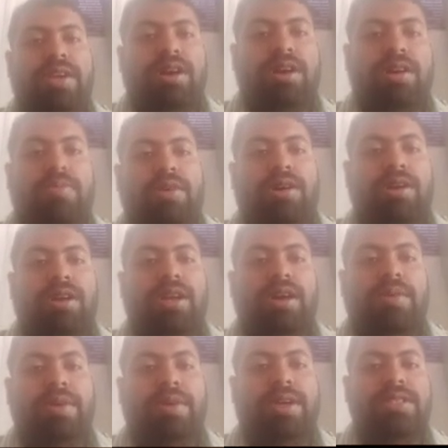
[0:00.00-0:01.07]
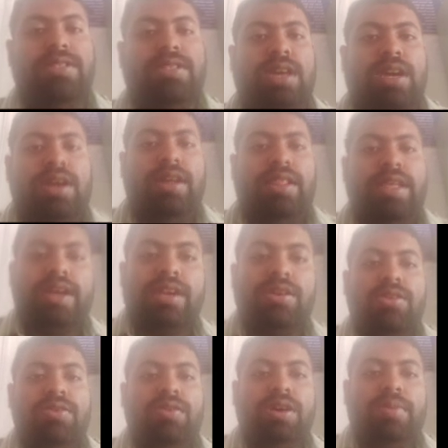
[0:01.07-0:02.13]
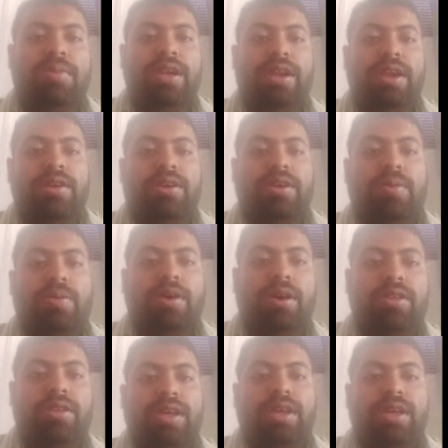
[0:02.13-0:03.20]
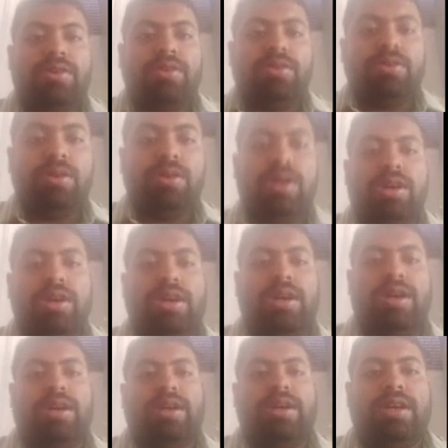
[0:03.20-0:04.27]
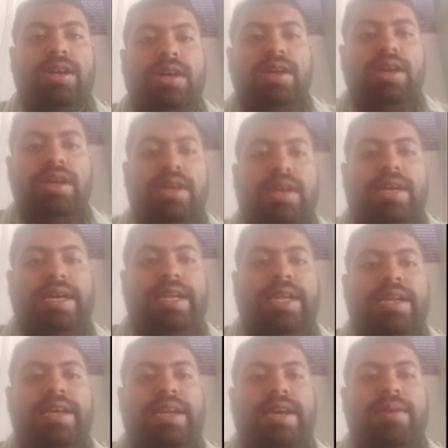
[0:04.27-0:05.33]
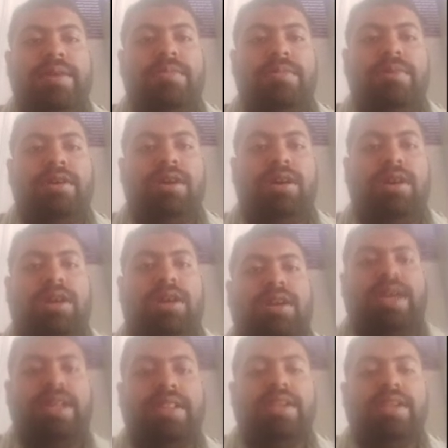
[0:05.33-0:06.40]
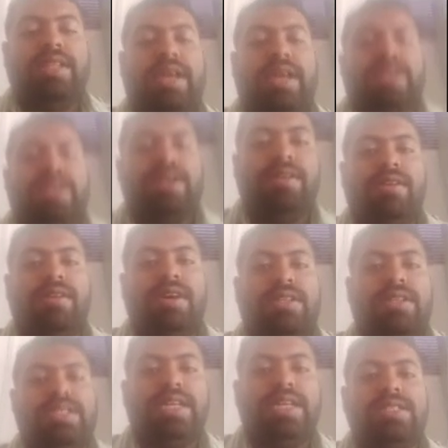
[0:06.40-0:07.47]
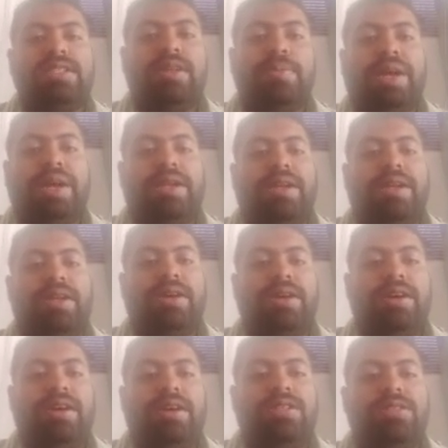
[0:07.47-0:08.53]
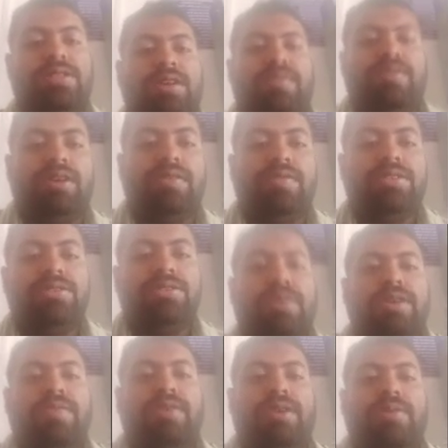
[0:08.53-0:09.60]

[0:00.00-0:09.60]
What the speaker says: or barley or maize, they can grow a millet crop, or they can grow green gram. Like that, they can change the pattern instead of always going for a